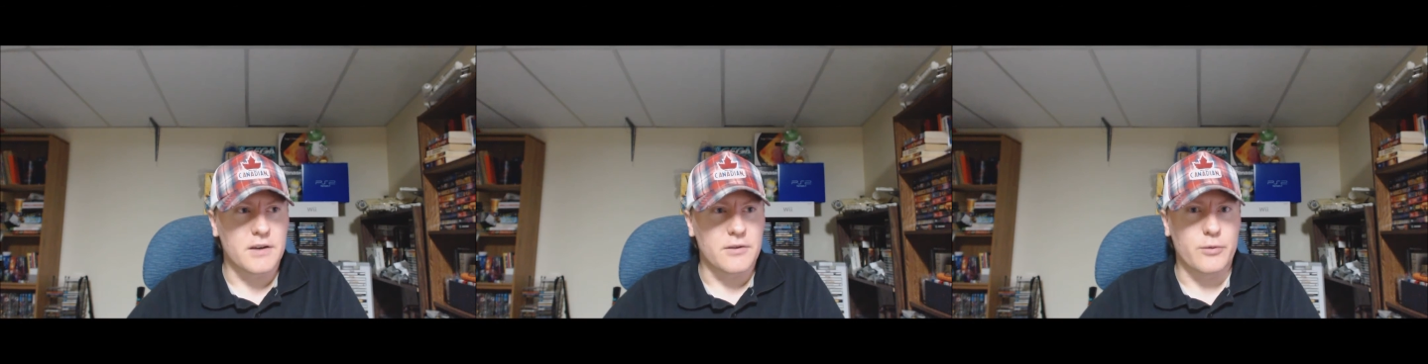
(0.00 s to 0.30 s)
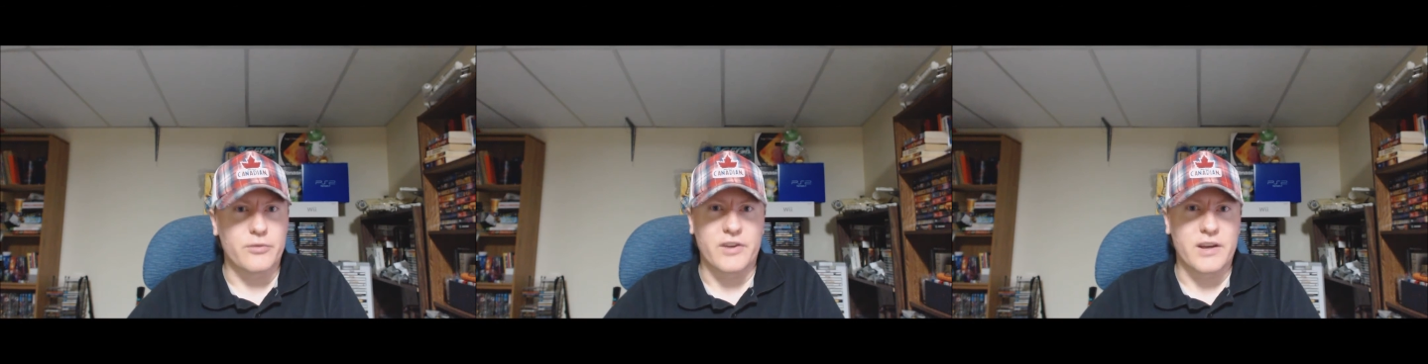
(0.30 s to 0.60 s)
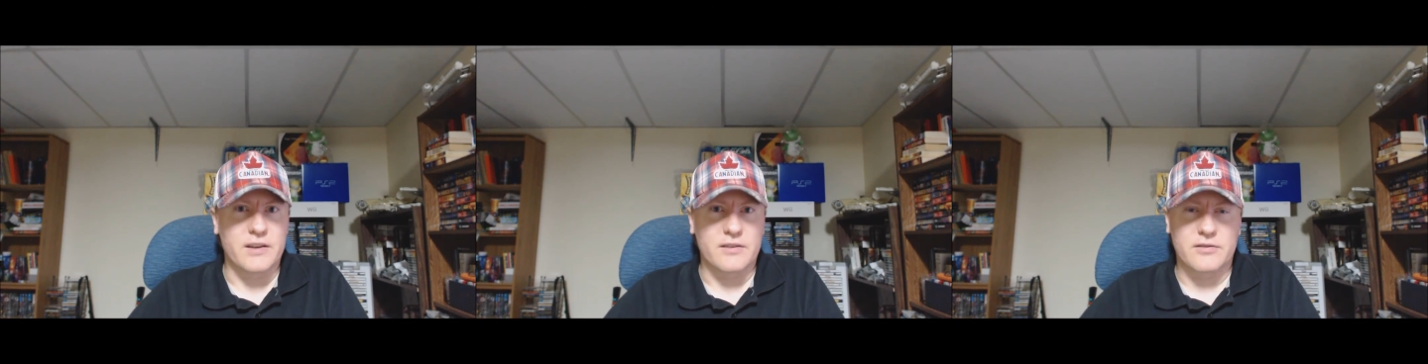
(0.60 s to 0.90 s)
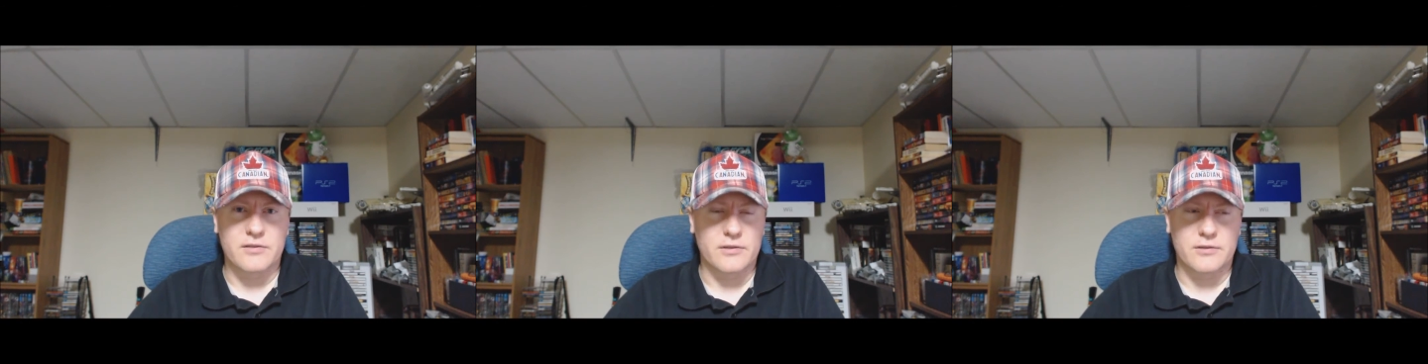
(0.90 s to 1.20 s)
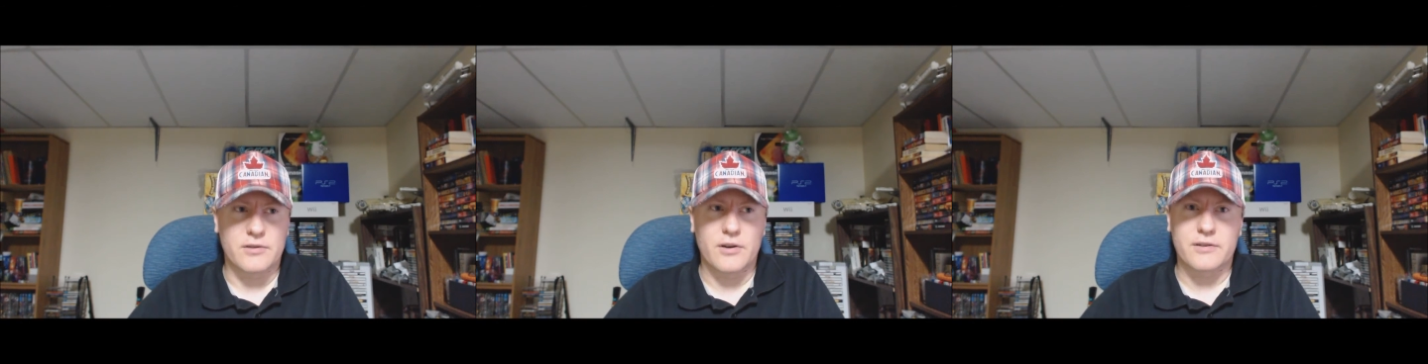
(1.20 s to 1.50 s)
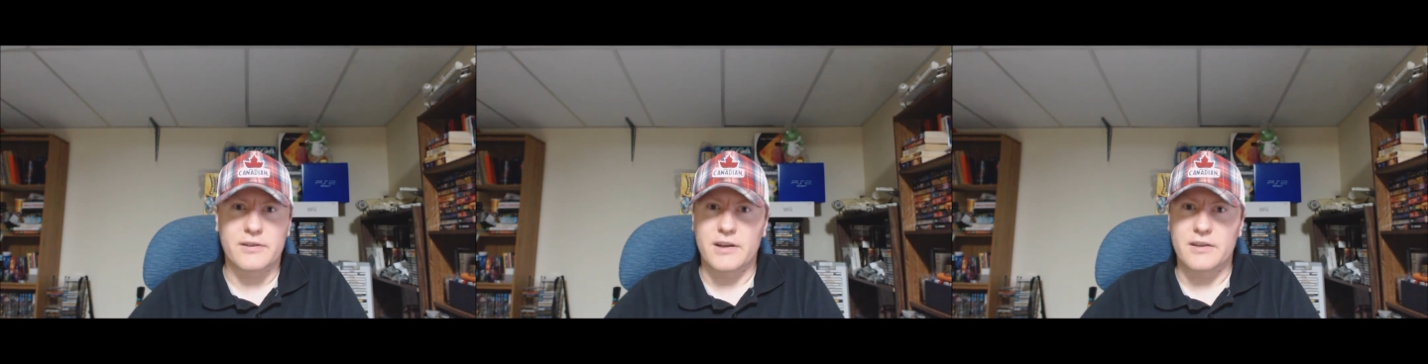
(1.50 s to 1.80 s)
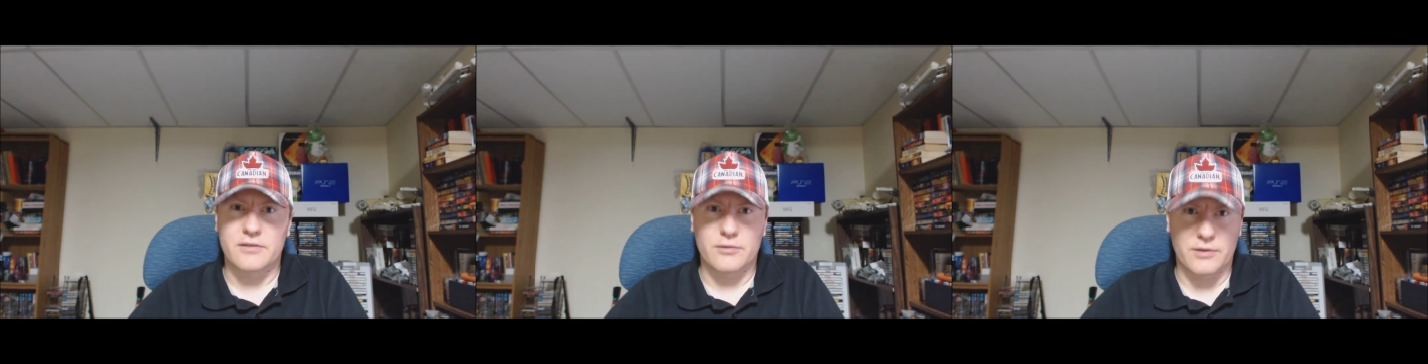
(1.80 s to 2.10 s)
Uh, those days, dark
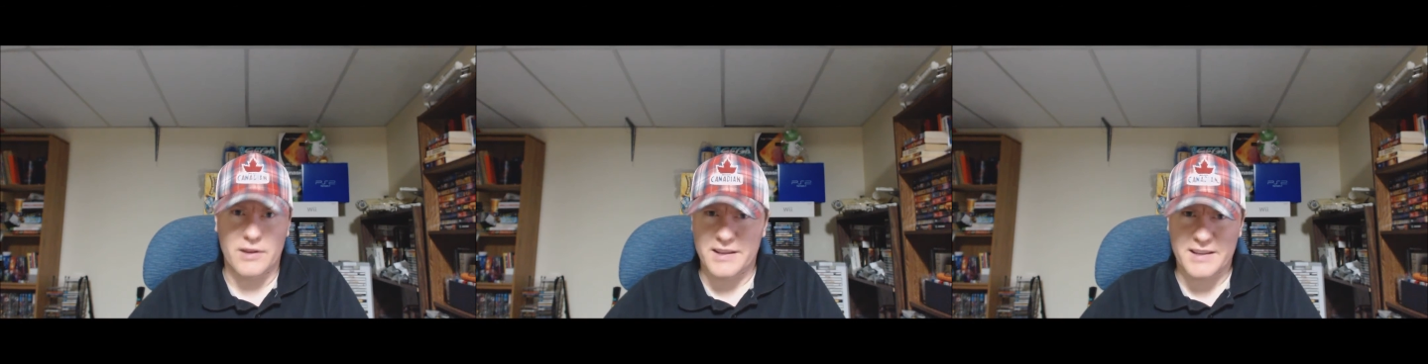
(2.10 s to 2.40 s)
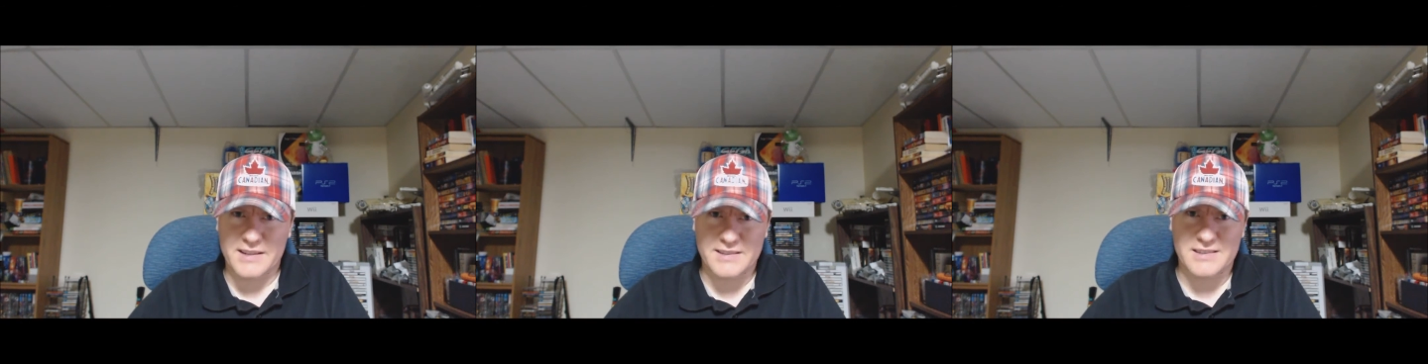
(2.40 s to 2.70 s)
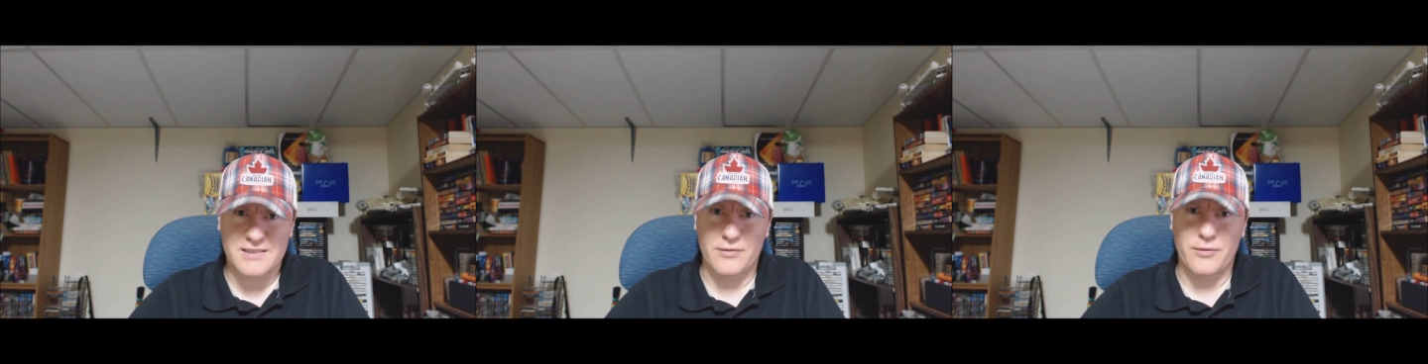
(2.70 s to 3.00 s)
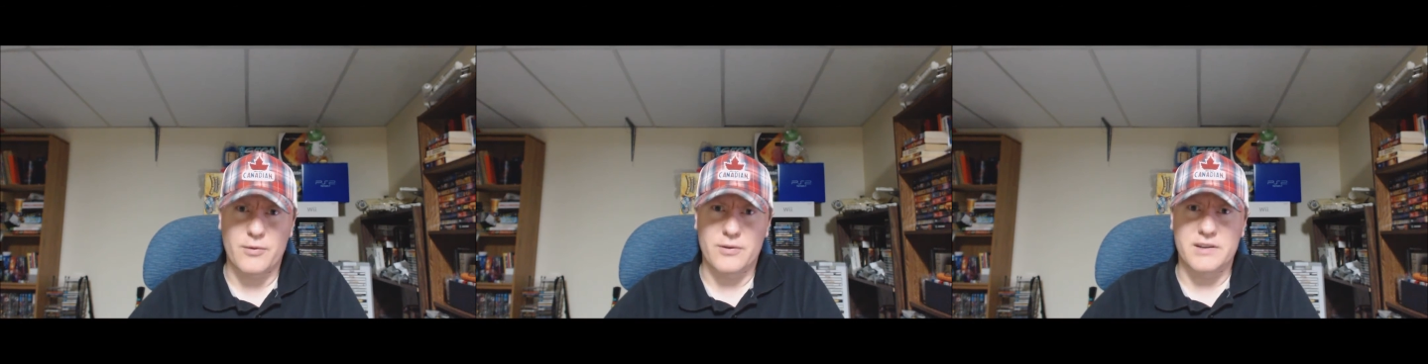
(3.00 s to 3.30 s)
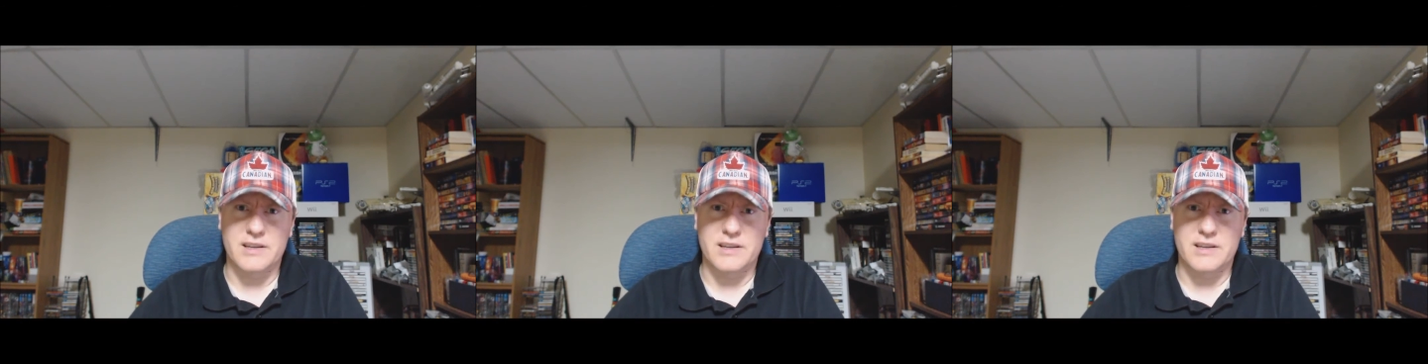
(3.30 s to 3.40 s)
days, or like the N sixty-four.